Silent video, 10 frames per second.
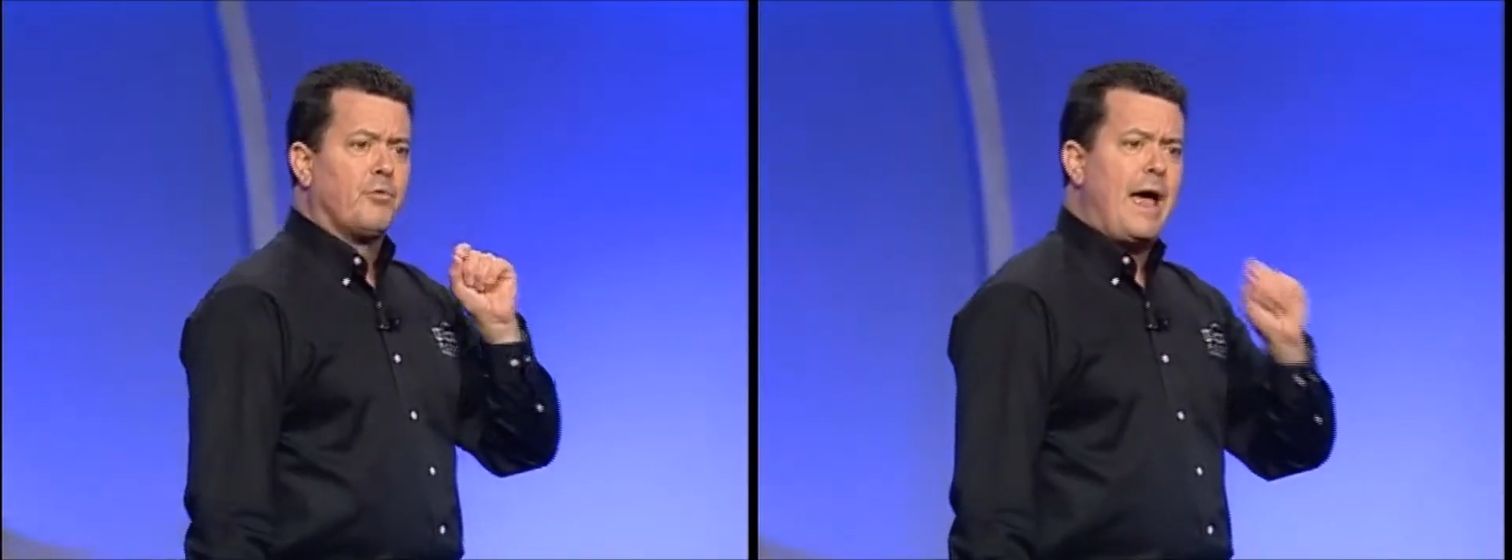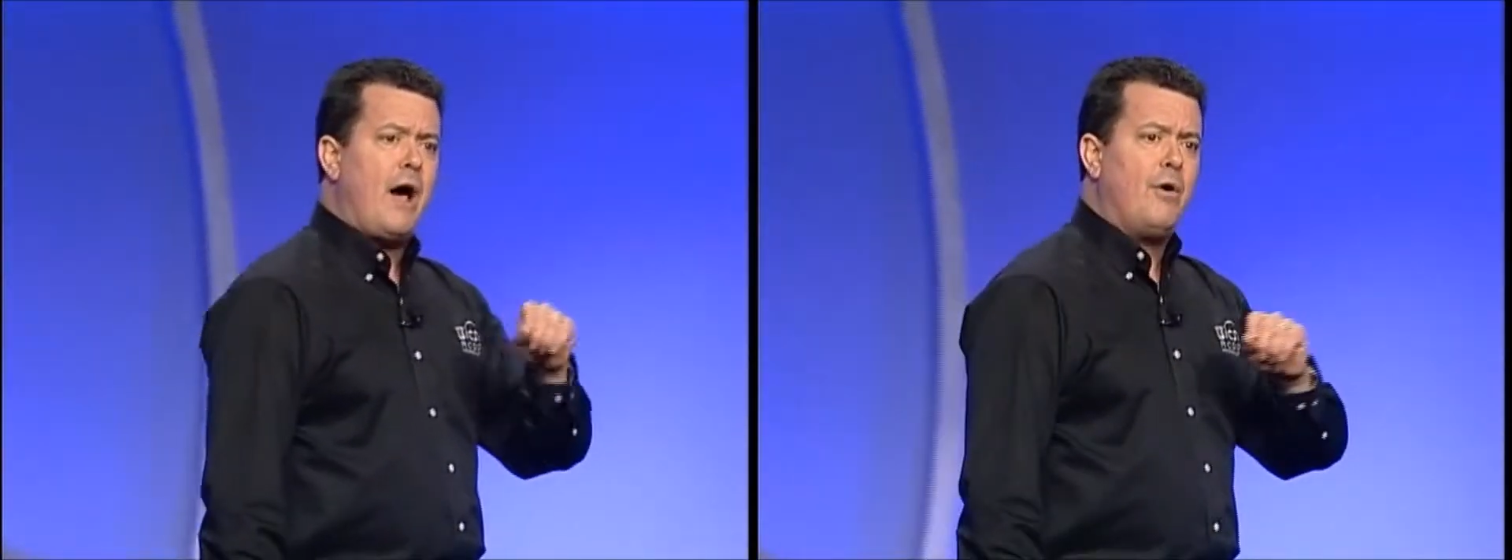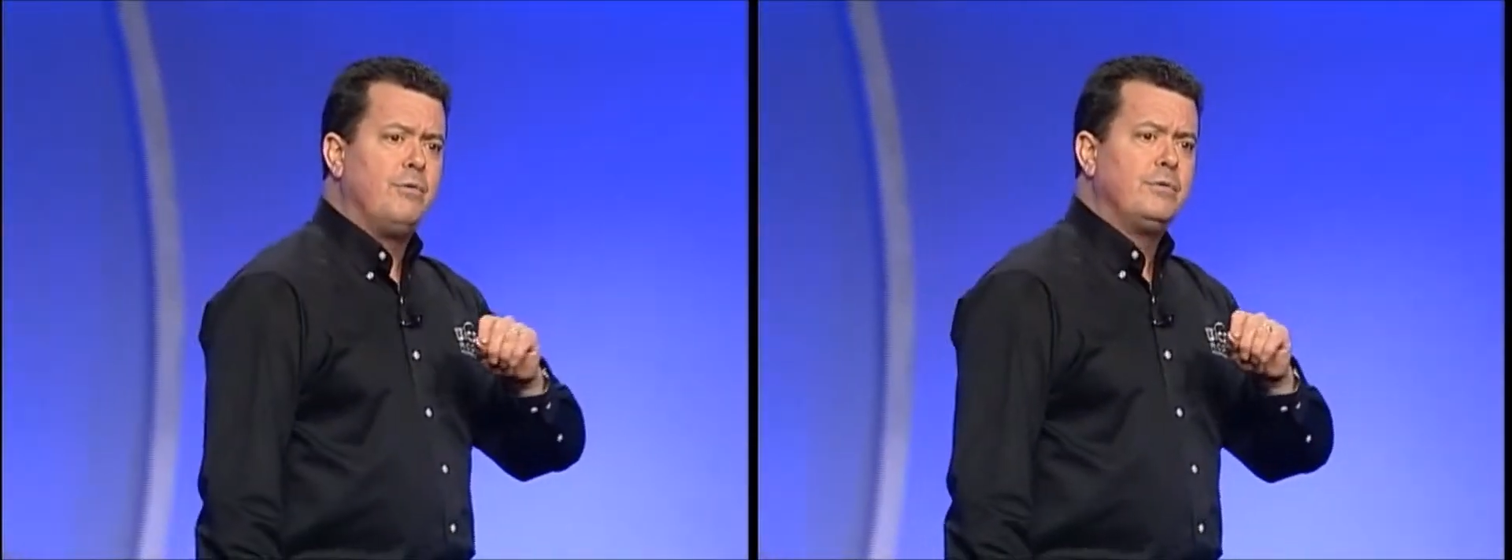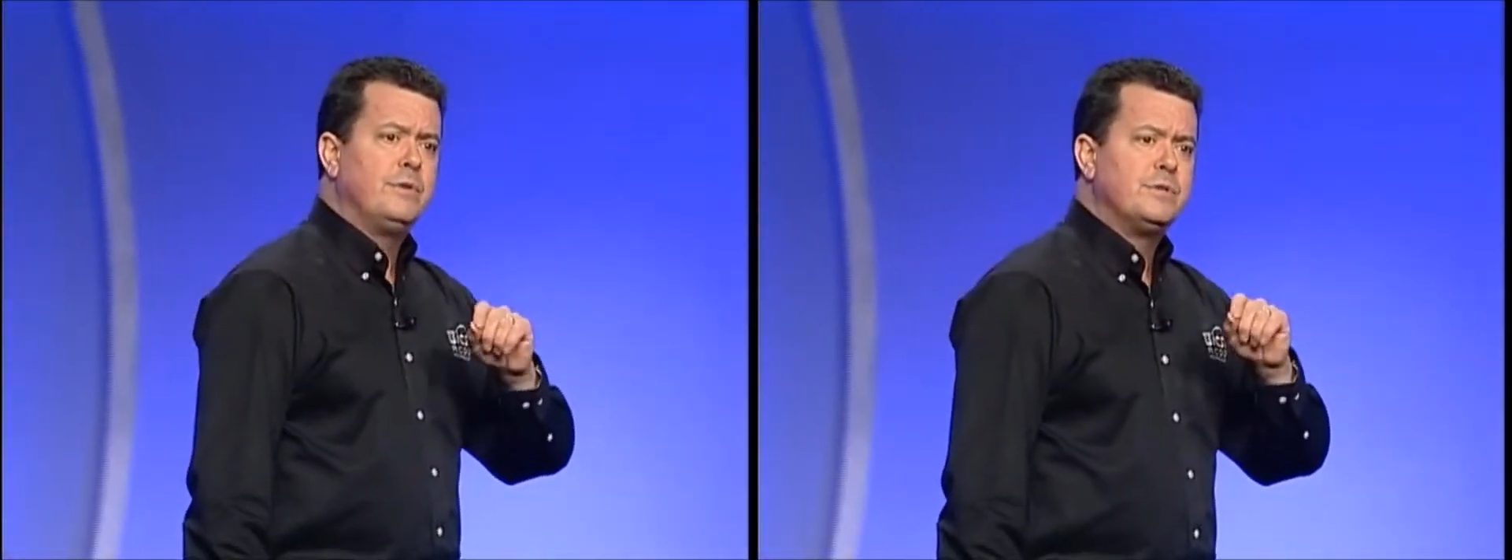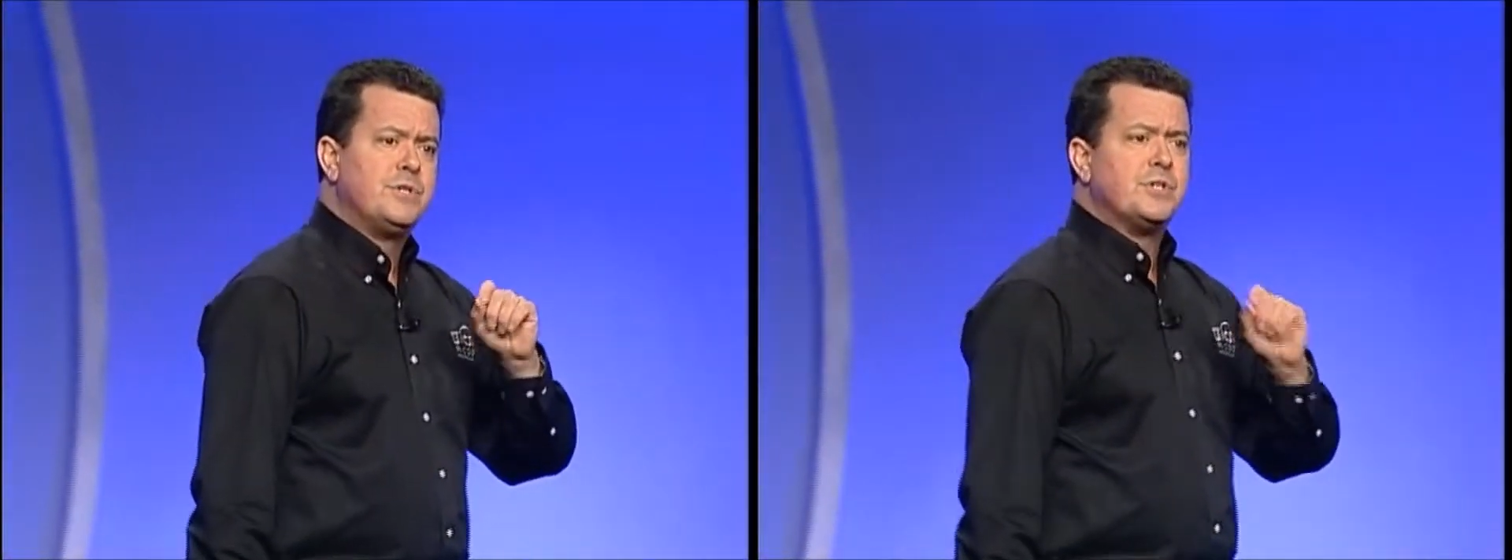ground
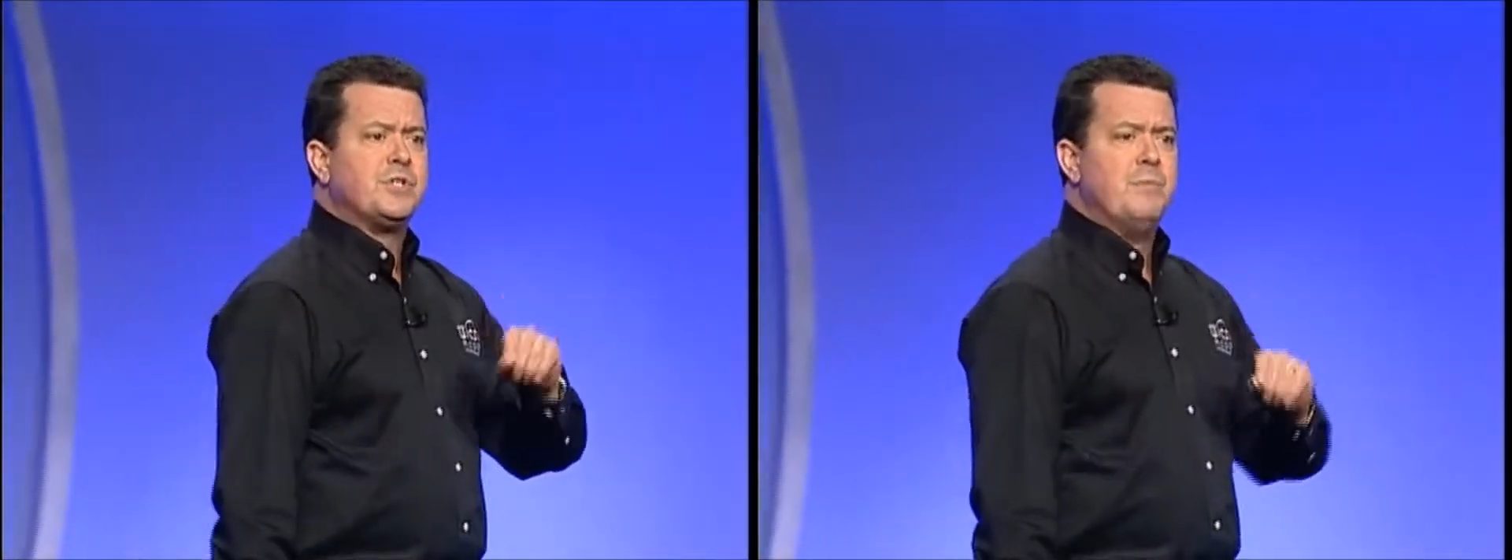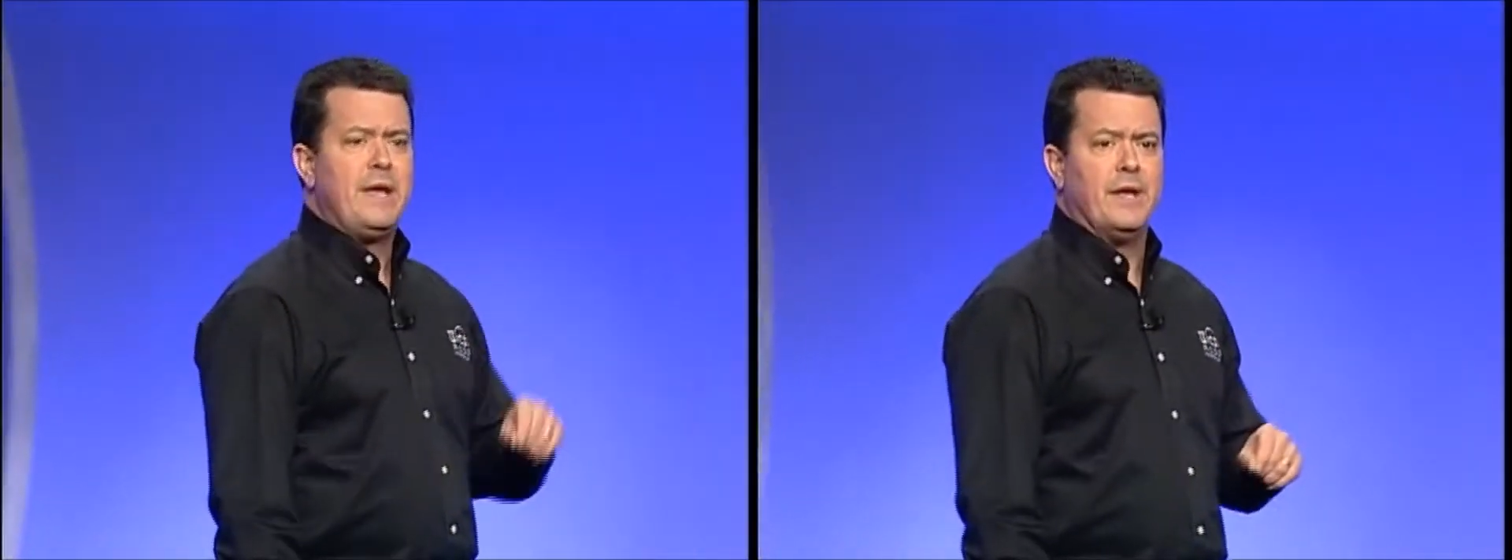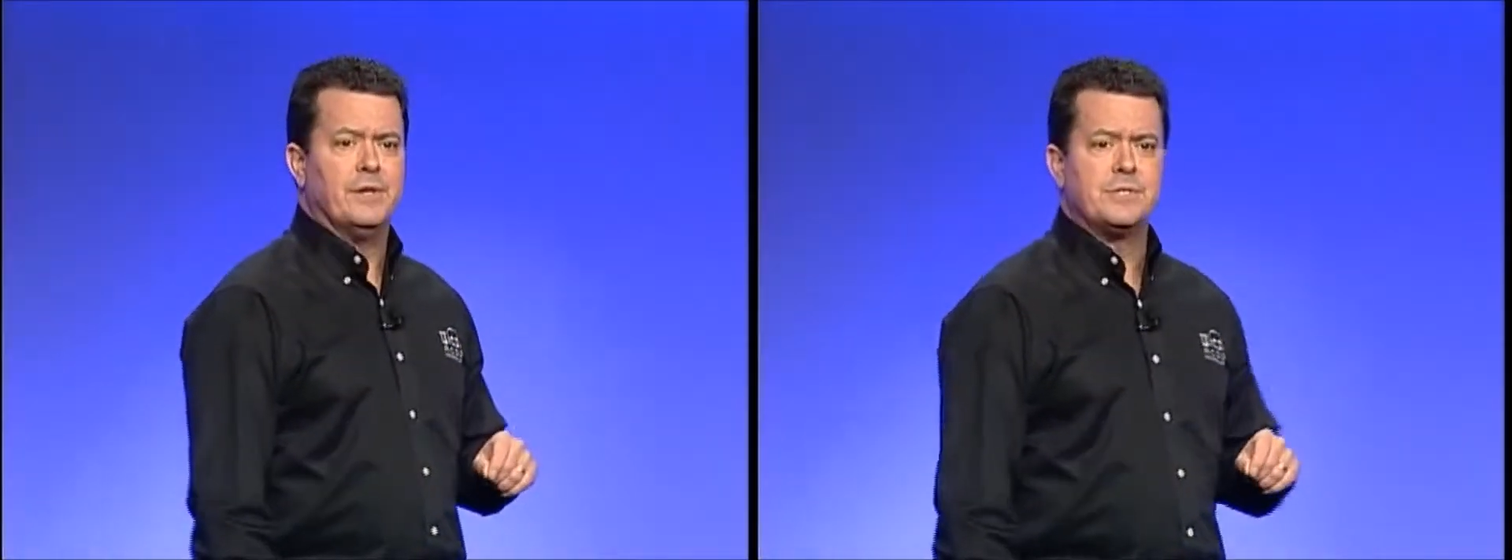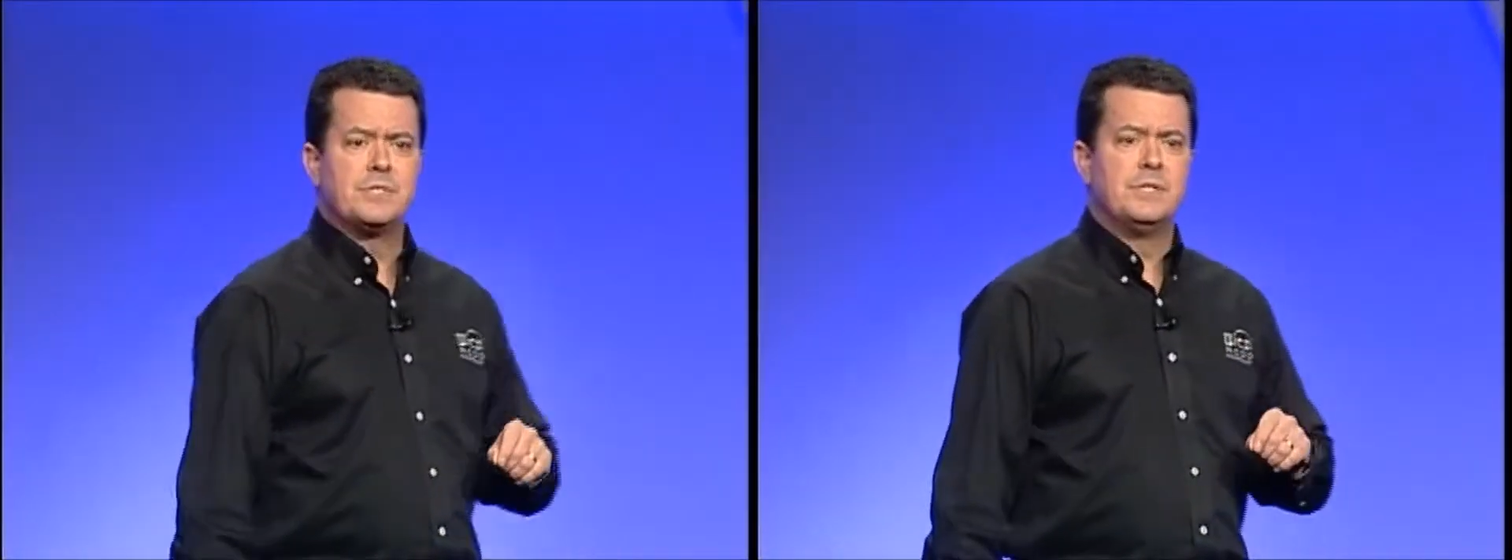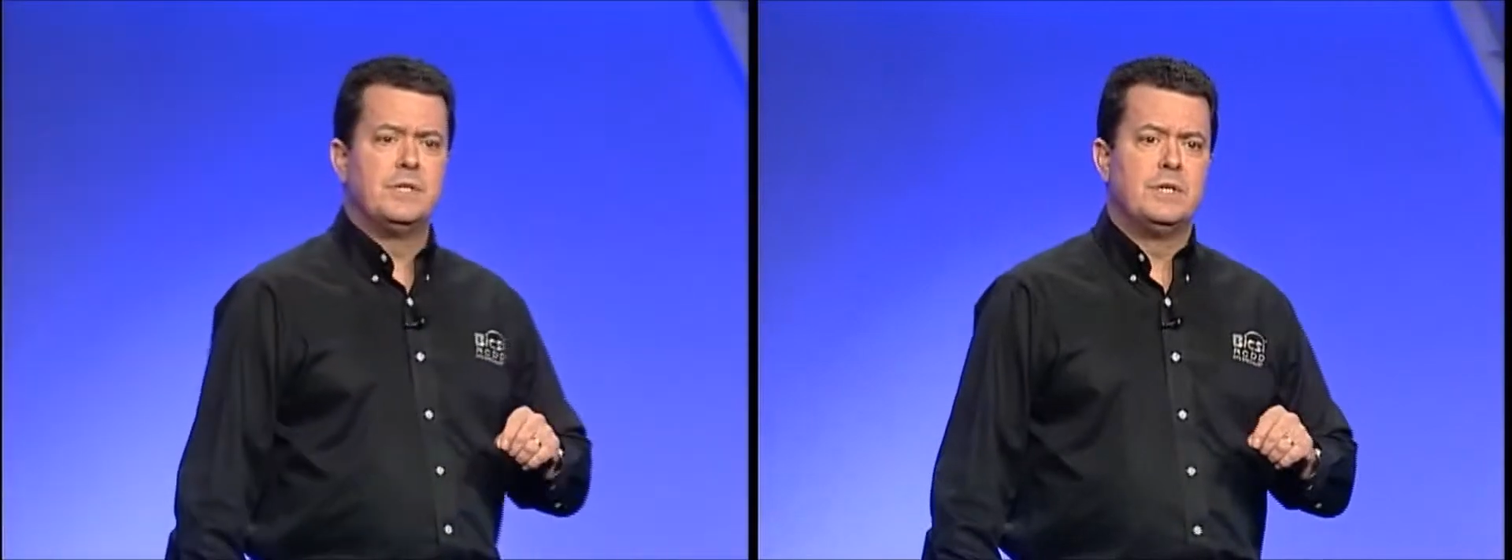system is